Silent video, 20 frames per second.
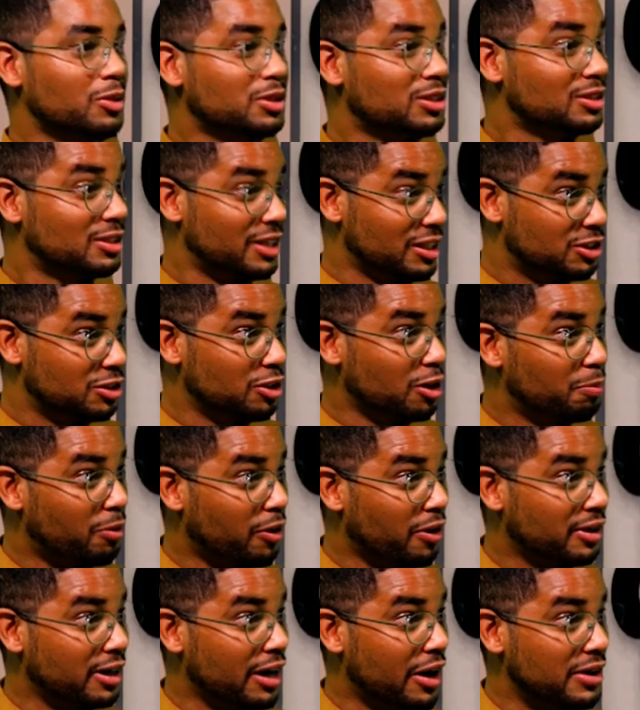what sets you
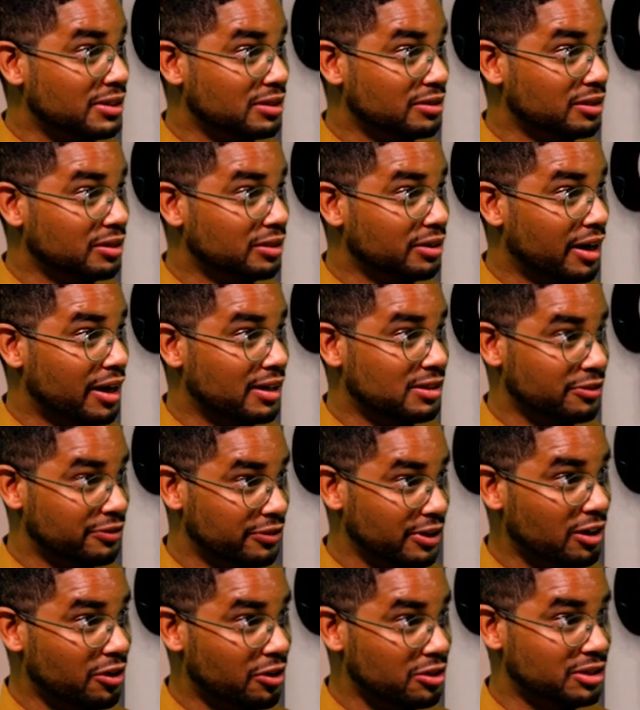apart now as a
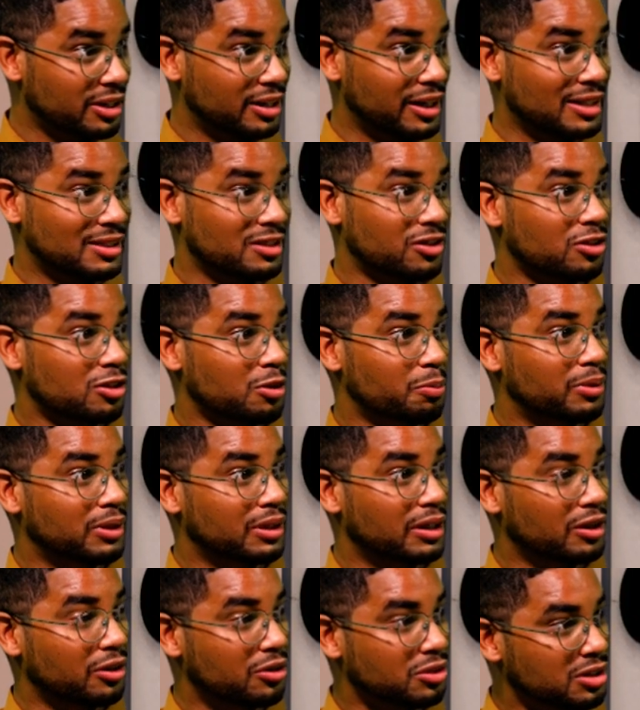freelancer and as an
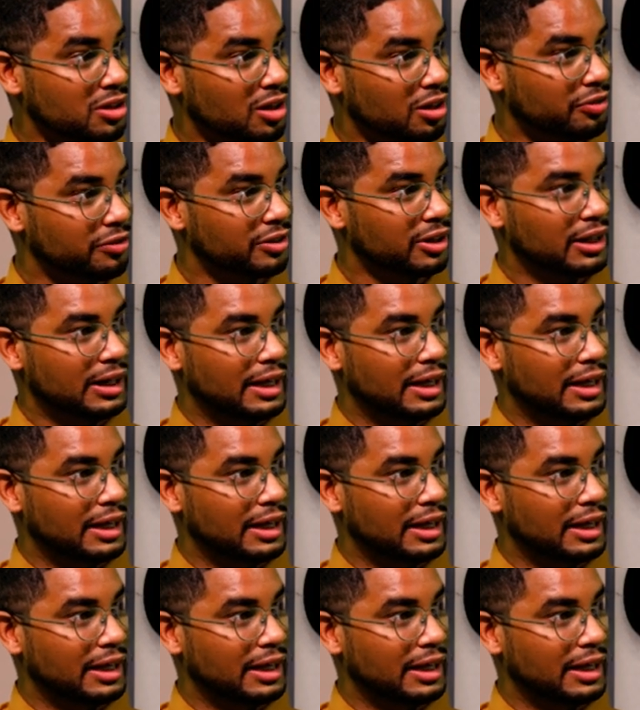entrepreneur yourself.